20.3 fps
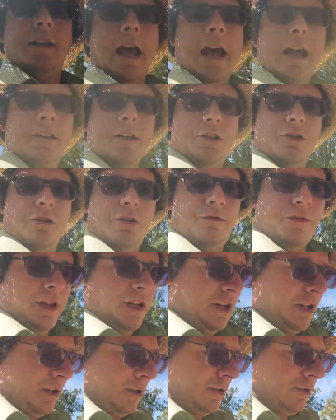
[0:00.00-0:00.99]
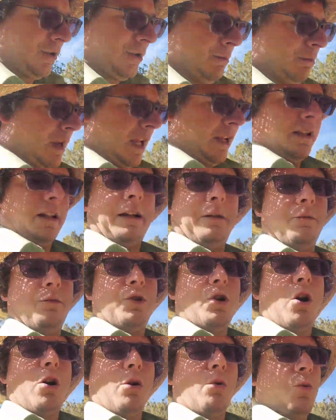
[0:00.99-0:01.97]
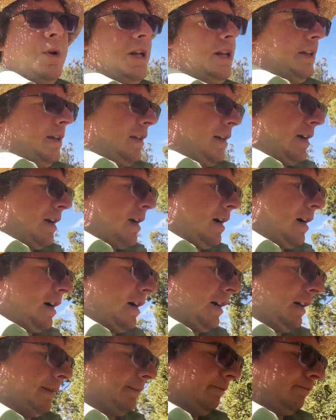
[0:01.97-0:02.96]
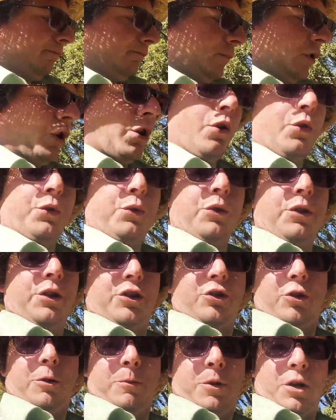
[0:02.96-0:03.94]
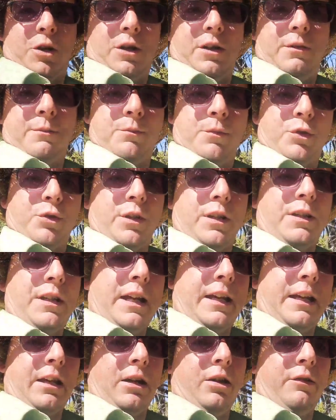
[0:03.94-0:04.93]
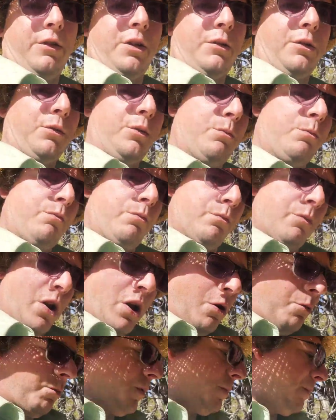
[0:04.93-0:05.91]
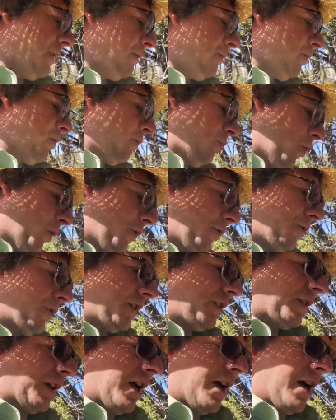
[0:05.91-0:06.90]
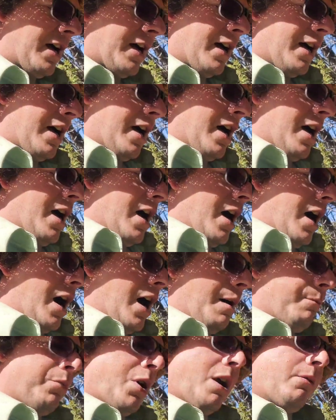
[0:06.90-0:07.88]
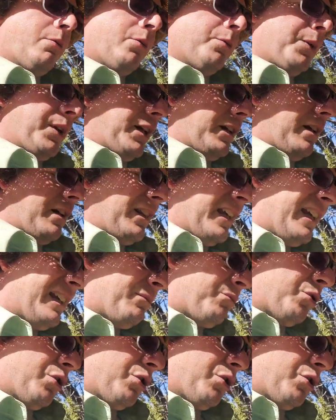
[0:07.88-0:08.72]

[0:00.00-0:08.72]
adding it to the videos and make like a song a week. Um, I'm gonna go through a distributor who's gonna take care of it and help with me more royalties. Um, probably get, I think I'm